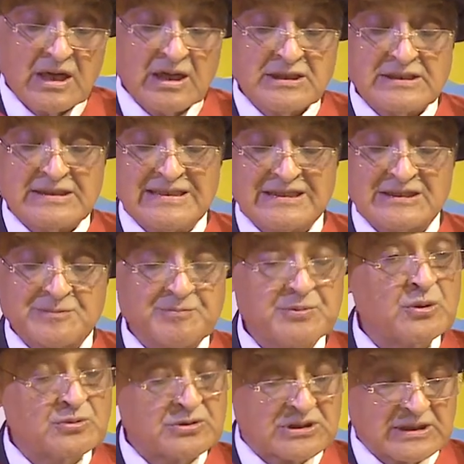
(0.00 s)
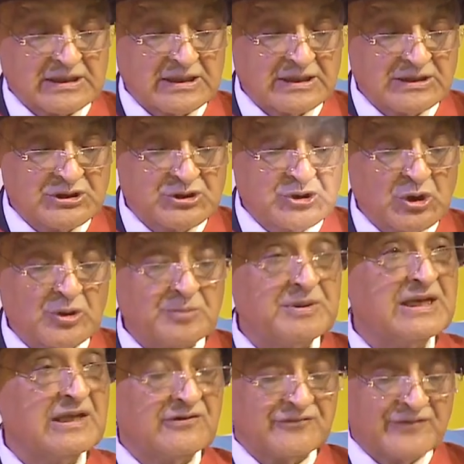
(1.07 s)
undisputed
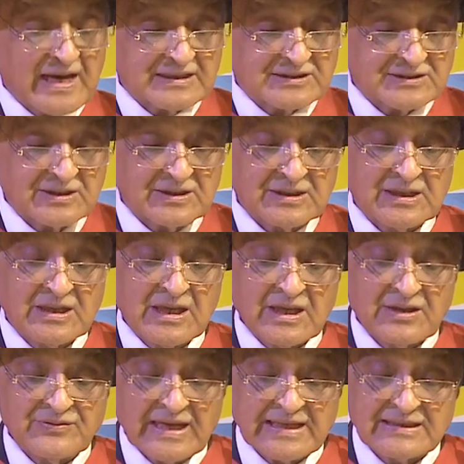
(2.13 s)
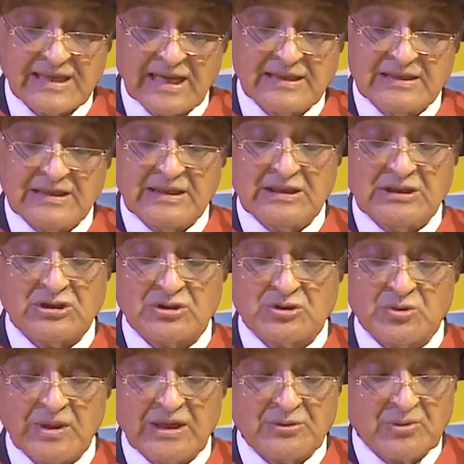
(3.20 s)
determining factor that can lead
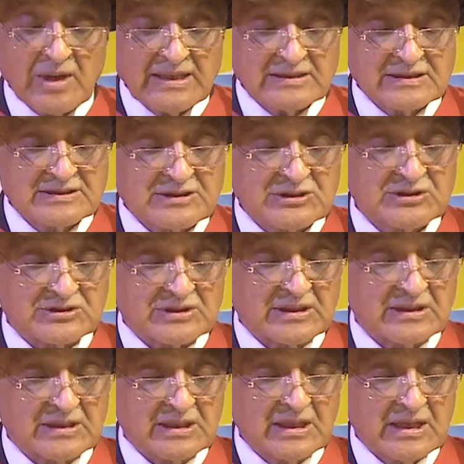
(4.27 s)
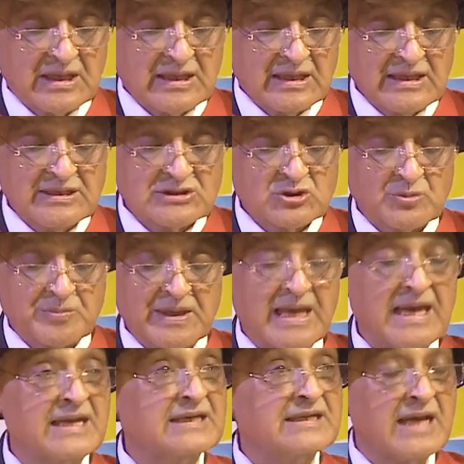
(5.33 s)
to a right decision is to
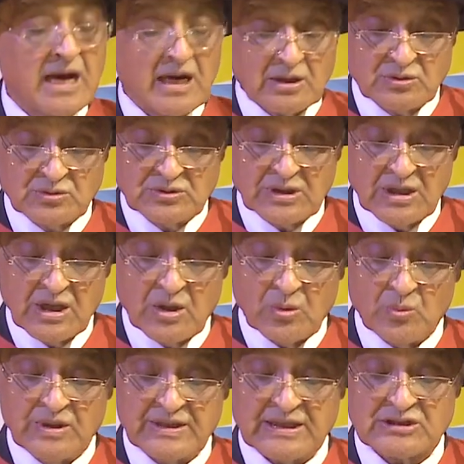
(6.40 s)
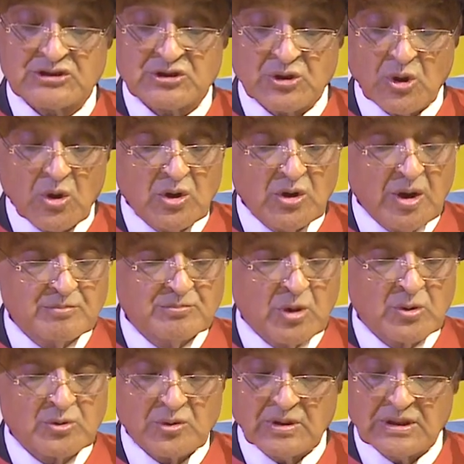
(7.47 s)
be endowed with a strong
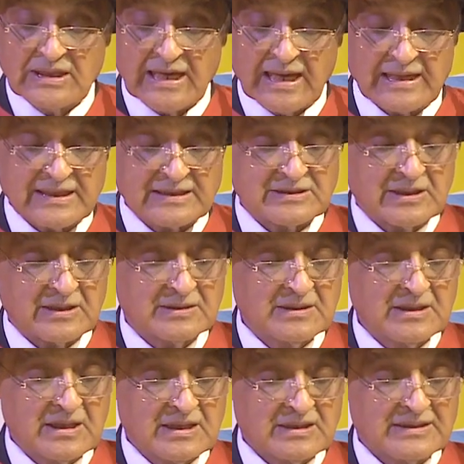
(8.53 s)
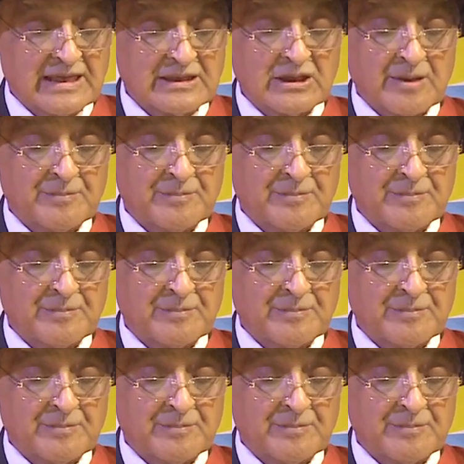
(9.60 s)
moral character that